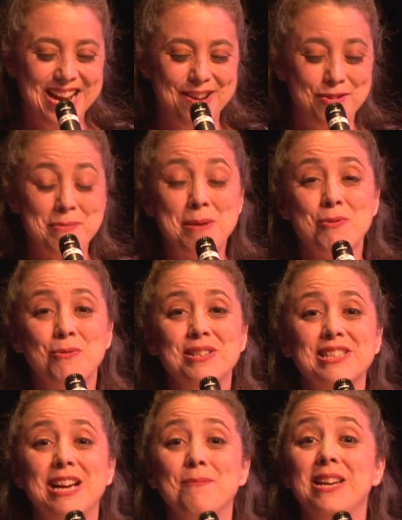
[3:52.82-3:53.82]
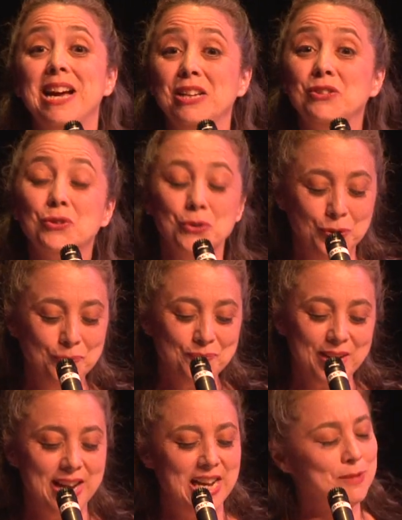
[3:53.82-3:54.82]
I remember one time in high
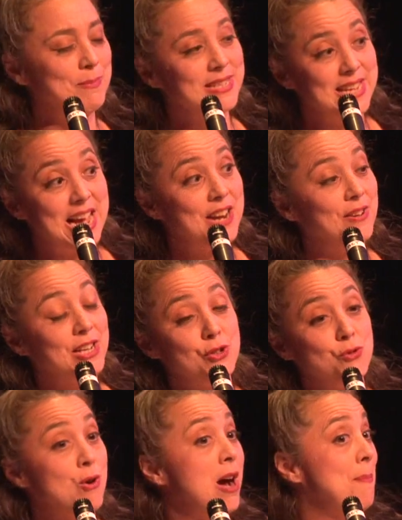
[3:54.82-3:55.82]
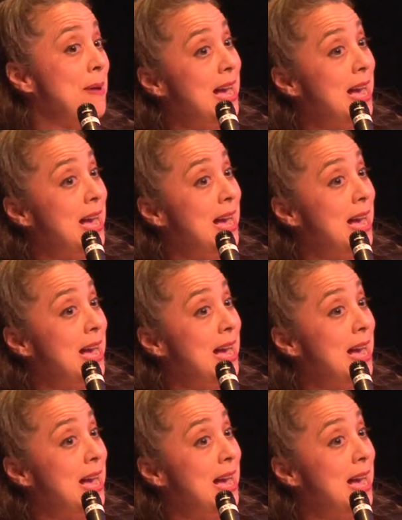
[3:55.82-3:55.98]
school, I asked my dad if I could drop